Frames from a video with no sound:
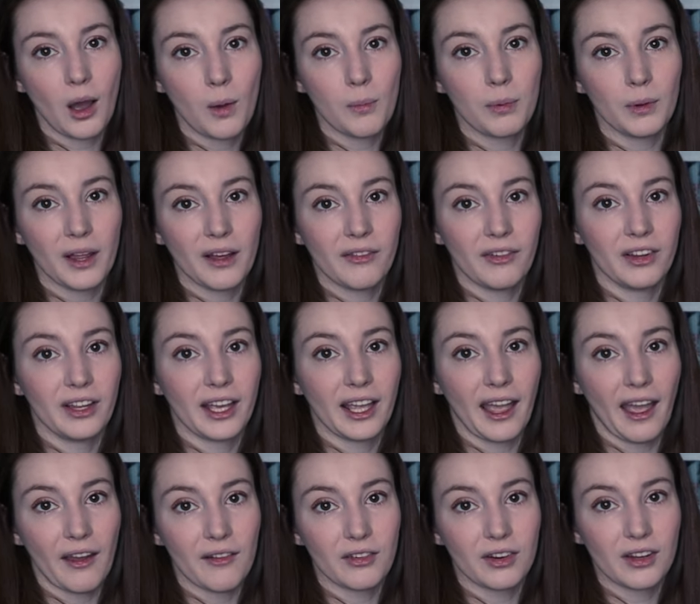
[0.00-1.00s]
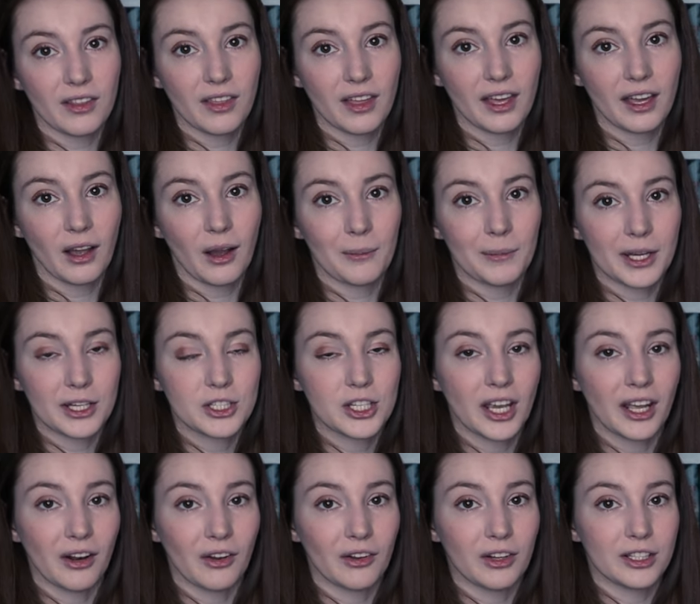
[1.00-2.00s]
up-leveling everything on my
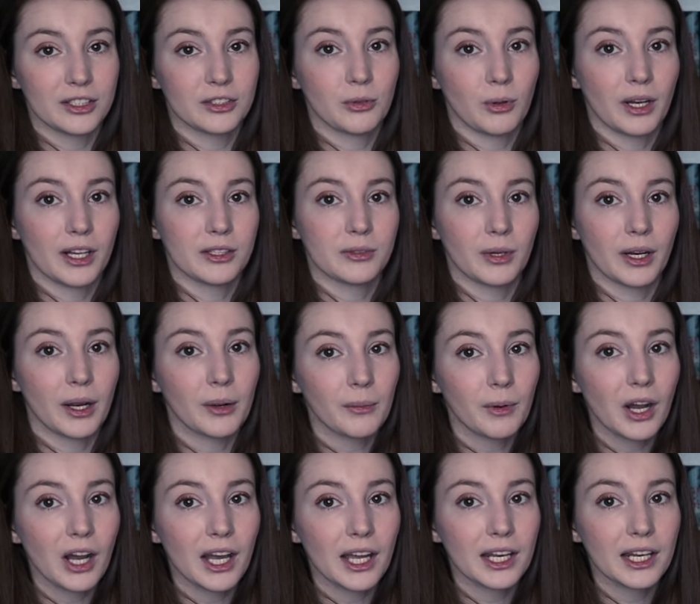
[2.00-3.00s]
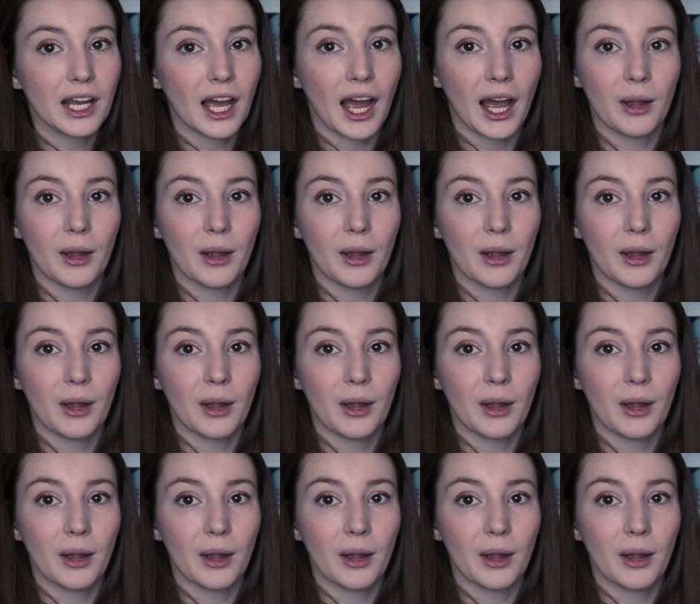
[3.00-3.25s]
channel in 2021.